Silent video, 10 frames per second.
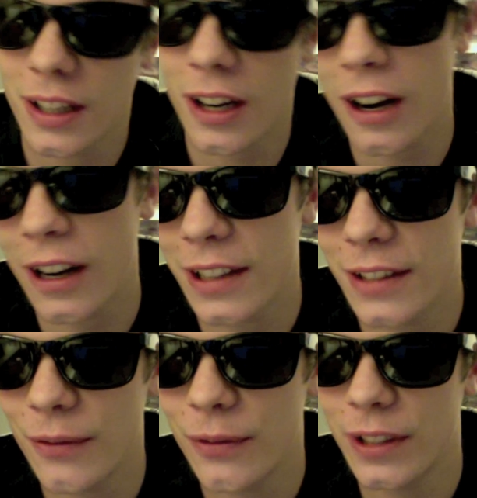Alright,
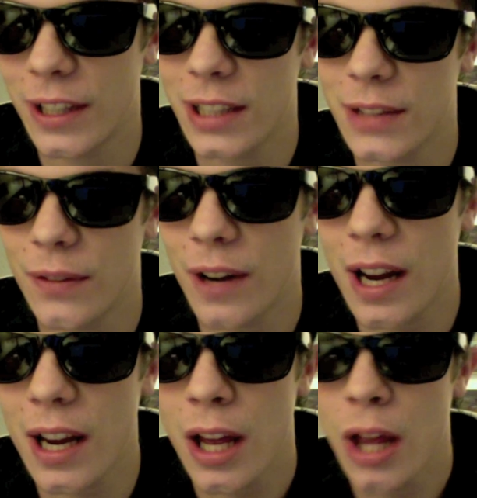for the next
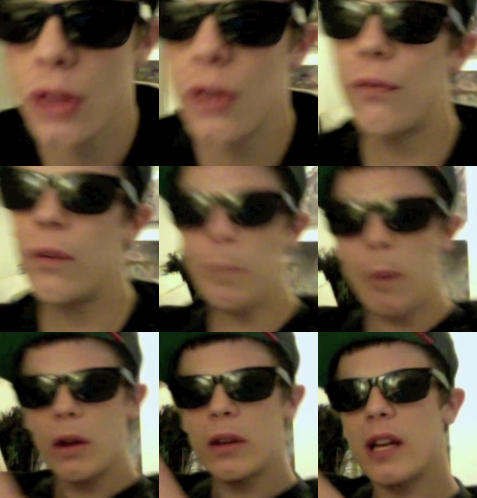fight, the
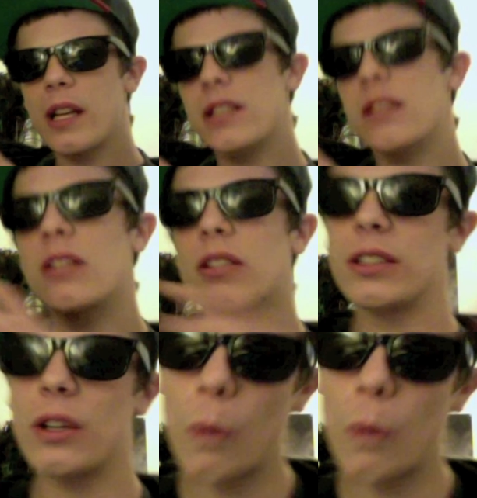football legend, Herschel